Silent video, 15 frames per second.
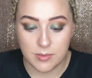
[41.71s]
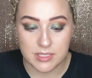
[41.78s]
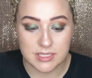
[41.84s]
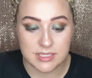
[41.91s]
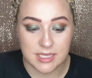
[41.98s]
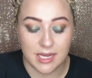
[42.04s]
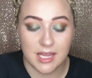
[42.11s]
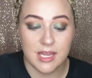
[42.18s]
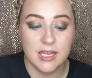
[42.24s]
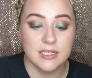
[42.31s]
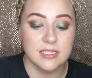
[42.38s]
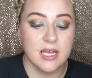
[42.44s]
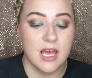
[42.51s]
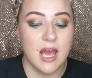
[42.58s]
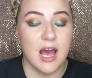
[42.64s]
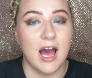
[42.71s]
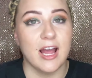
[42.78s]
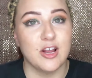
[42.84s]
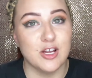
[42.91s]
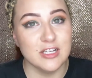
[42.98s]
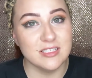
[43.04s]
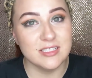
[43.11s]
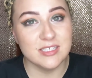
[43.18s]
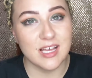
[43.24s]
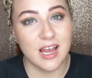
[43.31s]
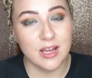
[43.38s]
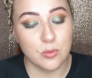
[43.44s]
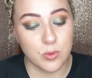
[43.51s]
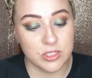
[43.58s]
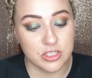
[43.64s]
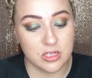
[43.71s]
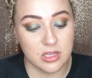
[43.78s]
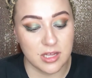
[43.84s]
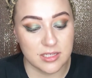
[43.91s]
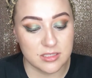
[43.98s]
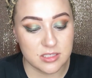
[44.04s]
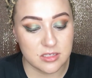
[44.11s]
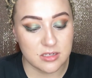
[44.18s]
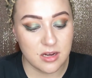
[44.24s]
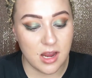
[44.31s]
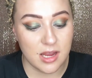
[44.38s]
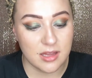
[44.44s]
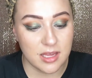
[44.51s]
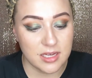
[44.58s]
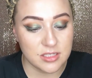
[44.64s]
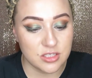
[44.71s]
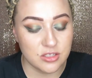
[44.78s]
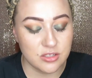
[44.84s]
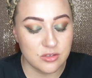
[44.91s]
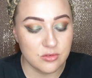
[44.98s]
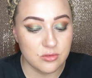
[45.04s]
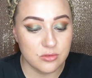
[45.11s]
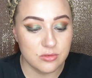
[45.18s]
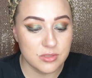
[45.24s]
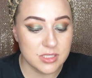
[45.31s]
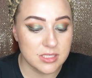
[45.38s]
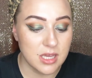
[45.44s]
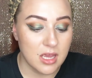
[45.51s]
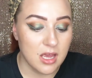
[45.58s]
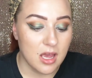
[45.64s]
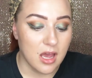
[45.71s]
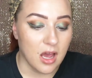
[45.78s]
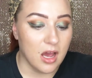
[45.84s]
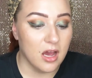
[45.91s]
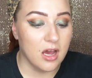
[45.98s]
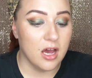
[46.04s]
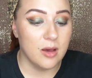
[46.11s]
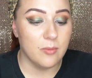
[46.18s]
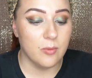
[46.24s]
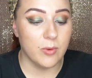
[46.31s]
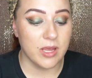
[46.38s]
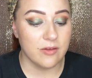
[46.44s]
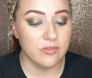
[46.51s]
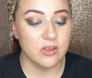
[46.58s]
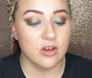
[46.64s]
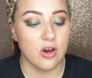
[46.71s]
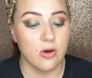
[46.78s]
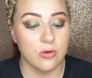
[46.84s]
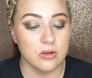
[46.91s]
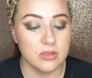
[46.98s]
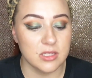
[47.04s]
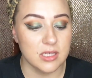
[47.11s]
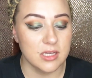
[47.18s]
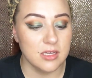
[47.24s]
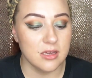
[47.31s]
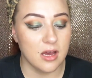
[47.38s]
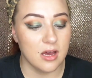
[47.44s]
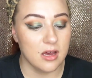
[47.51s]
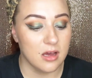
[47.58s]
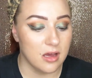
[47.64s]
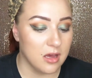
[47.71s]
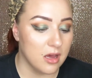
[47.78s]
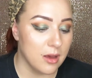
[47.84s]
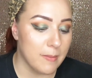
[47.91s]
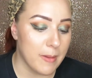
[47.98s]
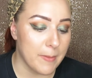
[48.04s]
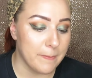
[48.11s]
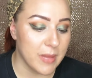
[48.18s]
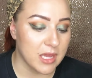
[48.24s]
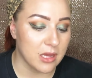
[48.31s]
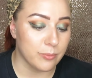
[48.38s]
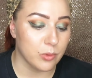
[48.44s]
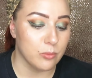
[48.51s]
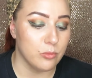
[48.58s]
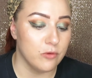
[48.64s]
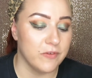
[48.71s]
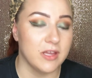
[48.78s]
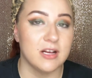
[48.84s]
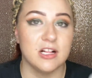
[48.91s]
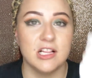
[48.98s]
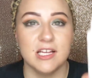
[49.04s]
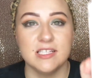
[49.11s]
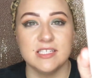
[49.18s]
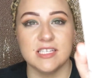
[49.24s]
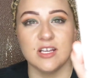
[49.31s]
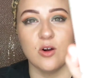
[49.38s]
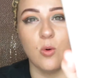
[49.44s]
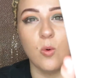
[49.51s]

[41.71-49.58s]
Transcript: Second, I couldn't decide which cleanser I like to use. We have the Caudalie makeup removing cleansing